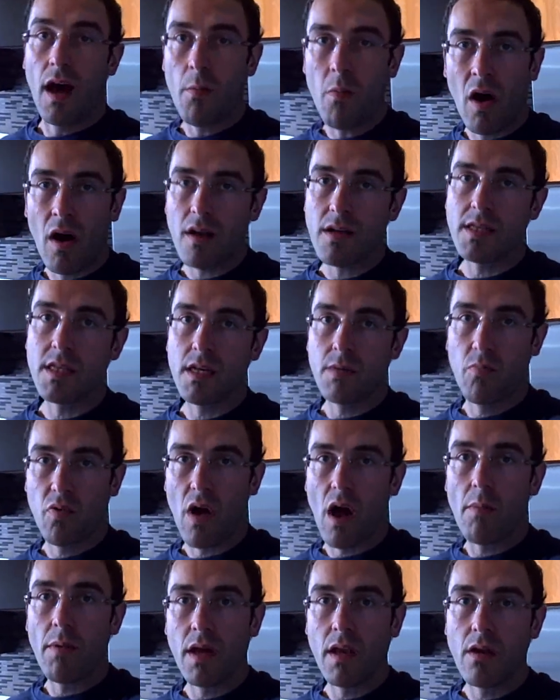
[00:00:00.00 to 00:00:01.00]
I'm honestly
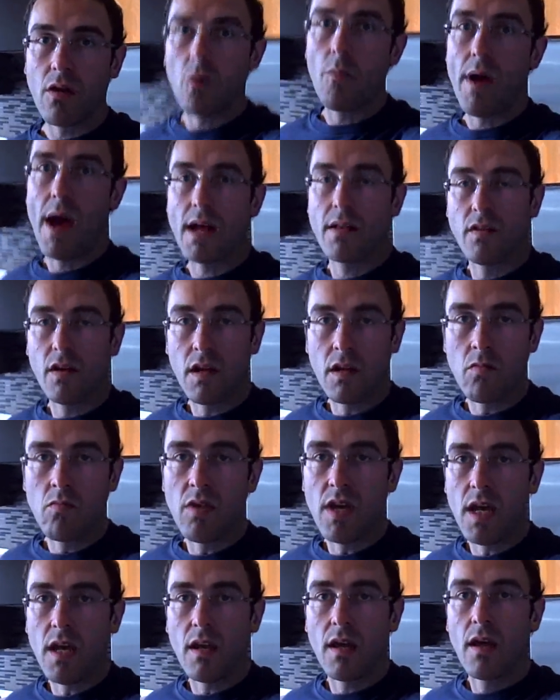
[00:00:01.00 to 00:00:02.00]
probably going to go back to eating
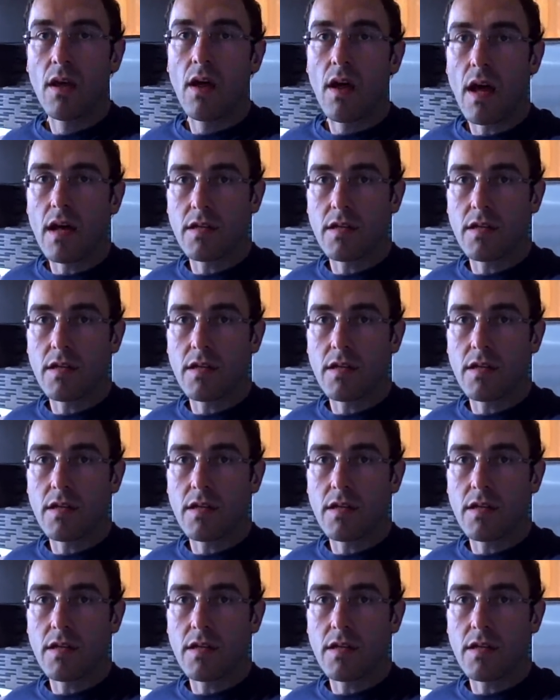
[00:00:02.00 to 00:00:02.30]
meat